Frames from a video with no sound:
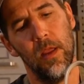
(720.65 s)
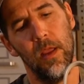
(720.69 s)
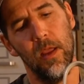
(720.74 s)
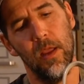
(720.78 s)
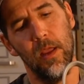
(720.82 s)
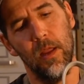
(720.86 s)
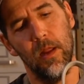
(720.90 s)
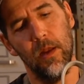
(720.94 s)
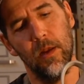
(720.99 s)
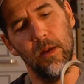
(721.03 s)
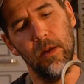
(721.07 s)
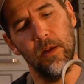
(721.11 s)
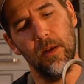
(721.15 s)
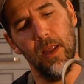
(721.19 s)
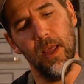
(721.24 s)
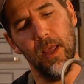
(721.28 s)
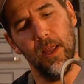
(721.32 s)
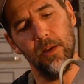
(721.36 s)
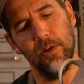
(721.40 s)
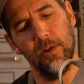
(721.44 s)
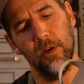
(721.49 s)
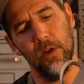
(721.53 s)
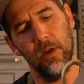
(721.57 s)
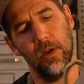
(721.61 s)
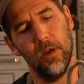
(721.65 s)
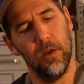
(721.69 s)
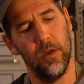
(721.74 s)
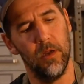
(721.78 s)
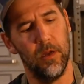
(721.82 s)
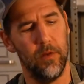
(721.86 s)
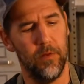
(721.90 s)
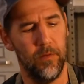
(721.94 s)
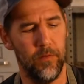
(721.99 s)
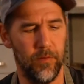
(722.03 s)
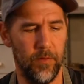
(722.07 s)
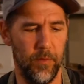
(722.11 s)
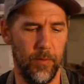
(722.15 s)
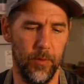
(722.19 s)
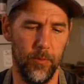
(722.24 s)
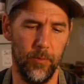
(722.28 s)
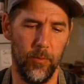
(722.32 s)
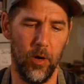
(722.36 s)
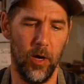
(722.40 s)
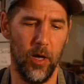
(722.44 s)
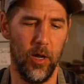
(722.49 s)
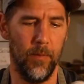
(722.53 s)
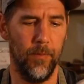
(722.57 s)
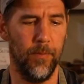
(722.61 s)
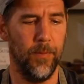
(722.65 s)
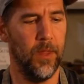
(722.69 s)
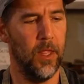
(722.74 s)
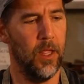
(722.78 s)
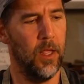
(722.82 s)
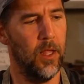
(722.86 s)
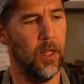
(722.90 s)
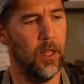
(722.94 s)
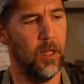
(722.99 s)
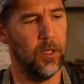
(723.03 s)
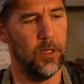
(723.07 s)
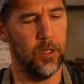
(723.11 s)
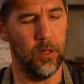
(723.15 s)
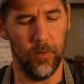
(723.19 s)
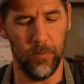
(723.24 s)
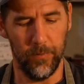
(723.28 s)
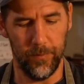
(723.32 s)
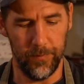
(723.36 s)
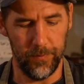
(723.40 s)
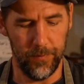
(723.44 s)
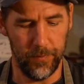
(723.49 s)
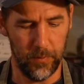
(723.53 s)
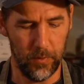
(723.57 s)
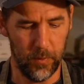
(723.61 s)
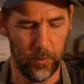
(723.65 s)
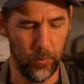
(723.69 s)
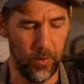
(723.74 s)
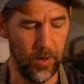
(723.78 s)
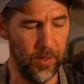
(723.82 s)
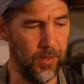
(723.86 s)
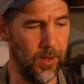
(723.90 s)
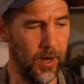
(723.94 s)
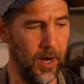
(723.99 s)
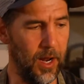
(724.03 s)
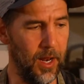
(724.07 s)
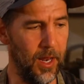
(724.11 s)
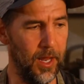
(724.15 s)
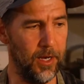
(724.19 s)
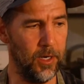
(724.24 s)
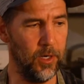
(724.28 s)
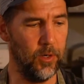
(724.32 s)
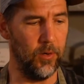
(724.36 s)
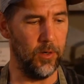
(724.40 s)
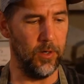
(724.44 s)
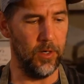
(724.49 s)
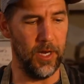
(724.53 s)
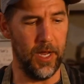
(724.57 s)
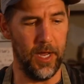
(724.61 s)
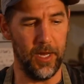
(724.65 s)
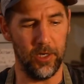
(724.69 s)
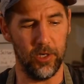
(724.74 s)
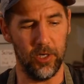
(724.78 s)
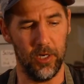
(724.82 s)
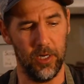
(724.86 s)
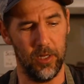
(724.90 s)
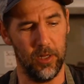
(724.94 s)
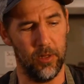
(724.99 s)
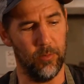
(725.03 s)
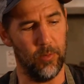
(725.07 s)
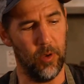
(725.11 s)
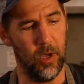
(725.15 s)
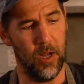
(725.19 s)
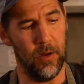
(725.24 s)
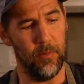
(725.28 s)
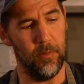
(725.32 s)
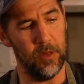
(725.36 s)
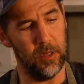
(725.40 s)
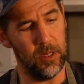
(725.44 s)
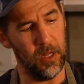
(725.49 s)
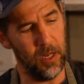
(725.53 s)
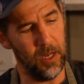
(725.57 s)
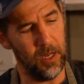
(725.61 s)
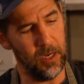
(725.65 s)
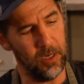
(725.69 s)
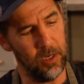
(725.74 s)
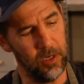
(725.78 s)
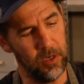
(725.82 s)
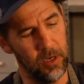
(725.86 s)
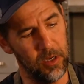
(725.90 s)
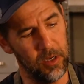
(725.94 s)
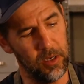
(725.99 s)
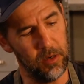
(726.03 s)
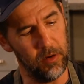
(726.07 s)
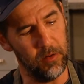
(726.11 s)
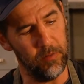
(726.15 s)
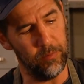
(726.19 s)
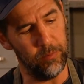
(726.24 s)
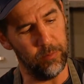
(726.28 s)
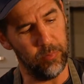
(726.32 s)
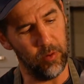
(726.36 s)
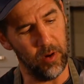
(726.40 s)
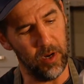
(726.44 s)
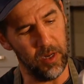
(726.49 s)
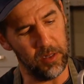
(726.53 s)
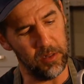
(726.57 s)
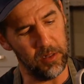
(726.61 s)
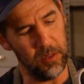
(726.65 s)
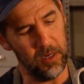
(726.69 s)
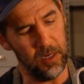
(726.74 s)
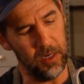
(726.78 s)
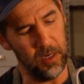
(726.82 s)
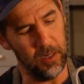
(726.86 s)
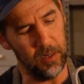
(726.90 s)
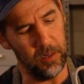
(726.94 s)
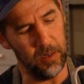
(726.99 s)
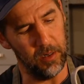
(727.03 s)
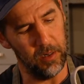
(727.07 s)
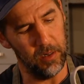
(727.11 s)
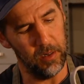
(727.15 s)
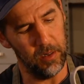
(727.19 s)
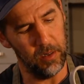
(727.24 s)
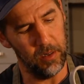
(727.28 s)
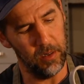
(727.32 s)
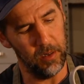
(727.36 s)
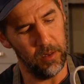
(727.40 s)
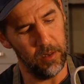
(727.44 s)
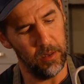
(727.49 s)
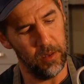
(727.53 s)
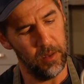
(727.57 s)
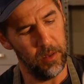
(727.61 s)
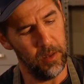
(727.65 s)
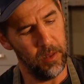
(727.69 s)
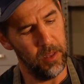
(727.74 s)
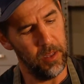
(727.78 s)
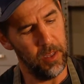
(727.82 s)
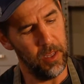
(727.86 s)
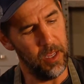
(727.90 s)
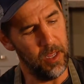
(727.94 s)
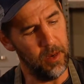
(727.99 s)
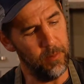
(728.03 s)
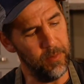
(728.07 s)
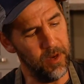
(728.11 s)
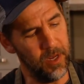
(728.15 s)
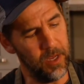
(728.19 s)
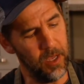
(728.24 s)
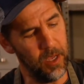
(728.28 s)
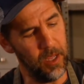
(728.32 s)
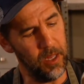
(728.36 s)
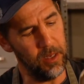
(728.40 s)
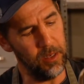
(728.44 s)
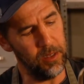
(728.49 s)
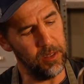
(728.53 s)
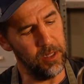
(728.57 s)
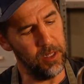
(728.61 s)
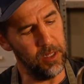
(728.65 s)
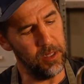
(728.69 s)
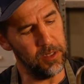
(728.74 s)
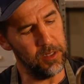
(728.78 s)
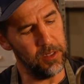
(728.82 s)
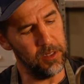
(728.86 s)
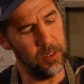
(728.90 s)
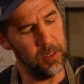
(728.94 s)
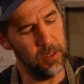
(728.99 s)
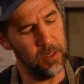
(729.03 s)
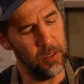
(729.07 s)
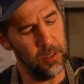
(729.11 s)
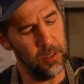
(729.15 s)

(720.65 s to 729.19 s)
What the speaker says: and attach it from the bottom. So the way that I like to attach it at the bottom is I like to just sort of press it in. And because this